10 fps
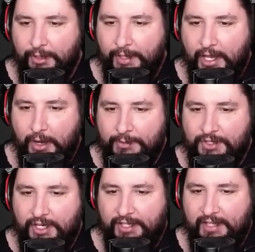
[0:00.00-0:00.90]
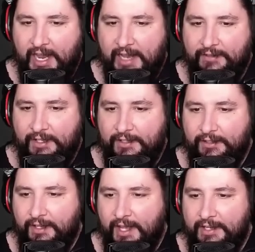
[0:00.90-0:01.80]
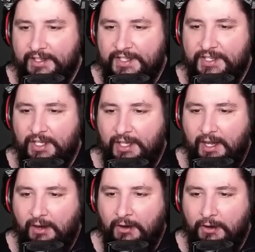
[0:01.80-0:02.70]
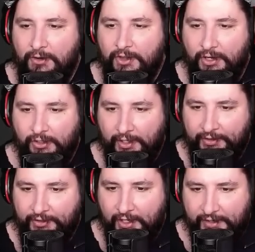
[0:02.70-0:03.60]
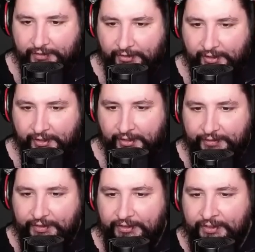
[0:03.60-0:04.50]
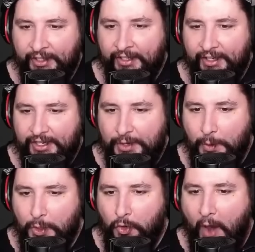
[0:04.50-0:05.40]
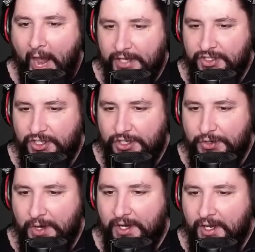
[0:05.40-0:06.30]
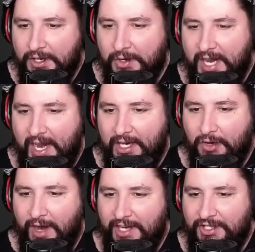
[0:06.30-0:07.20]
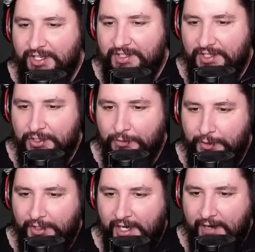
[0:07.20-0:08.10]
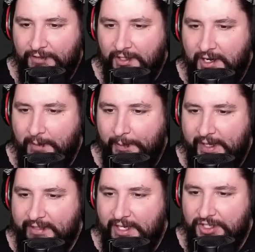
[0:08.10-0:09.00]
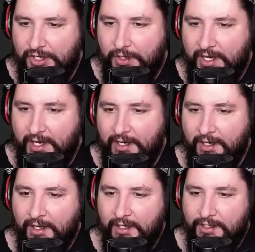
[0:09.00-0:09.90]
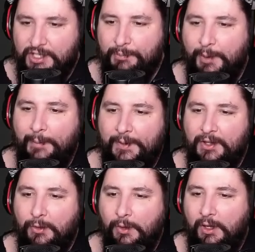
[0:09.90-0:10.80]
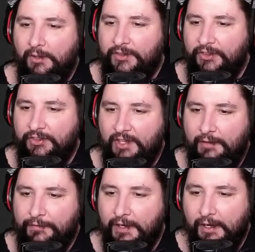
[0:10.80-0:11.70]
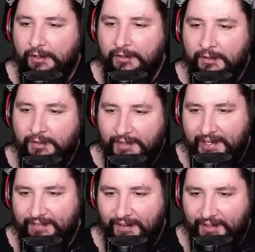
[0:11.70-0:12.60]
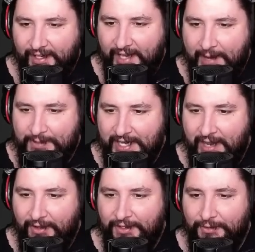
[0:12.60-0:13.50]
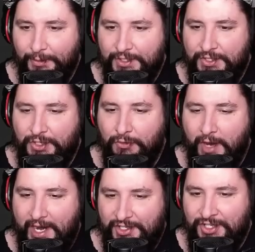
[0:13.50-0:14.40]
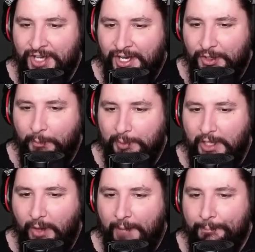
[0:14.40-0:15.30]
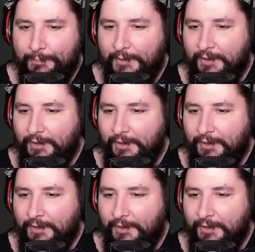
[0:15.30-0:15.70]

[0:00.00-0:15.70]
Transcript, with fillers: Here we go. I'm starting to get the hang of it. Look at that. This is a lot harder than it looks, honestly. This is... You will crash. You do, you can't crash into these things, so you really have to kind of pay attention. You can't just bump into the walls and stuff, you know? Like, a lot of games now, you will just crash. You'll blow up.